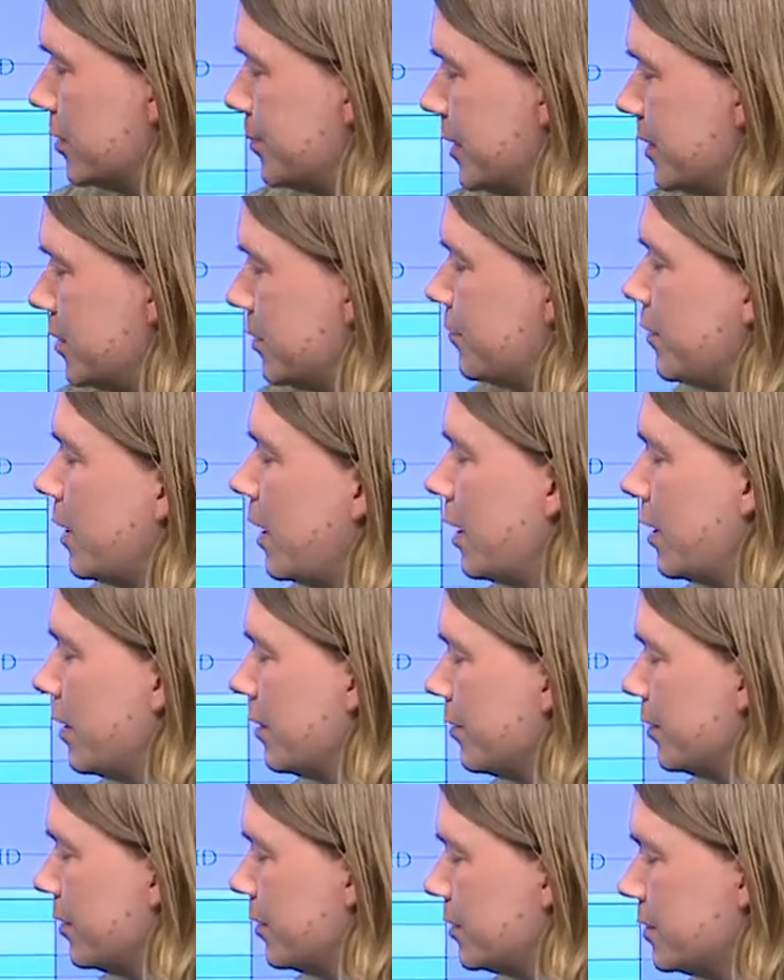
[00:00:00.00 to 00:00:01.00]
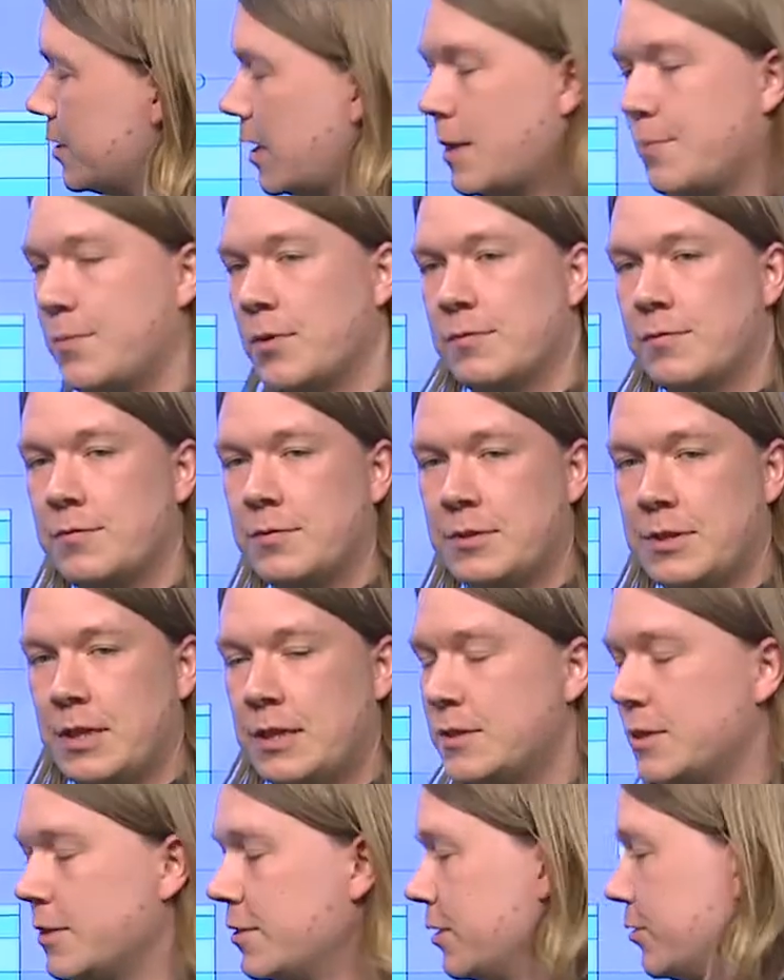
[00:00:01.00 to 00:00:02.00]
specify the type of
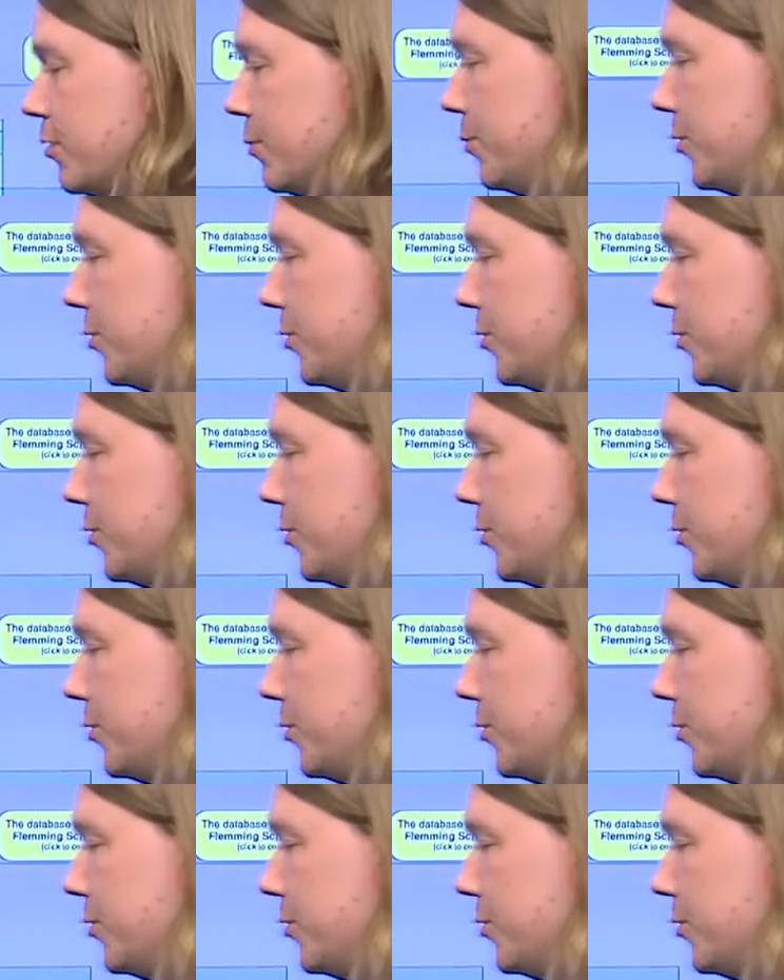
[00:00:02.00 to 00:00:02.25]
data that you